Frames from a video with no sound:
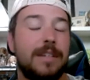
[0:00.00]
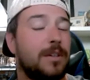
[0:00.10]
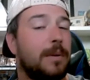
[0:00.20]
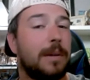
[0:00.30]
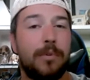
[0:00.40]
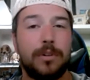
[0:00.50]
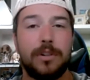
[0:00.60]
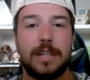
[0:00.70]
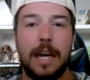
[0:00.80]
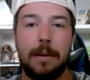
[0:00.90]
So he
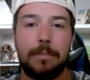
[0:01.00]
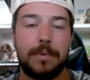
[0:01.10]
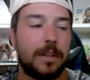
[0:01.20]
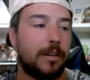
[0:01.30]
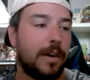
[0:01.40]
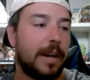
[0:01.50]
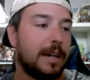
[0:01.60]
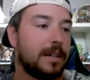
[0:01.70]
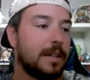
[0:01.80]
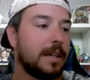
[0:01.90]
pushes up the
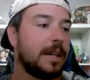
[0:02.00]
ground.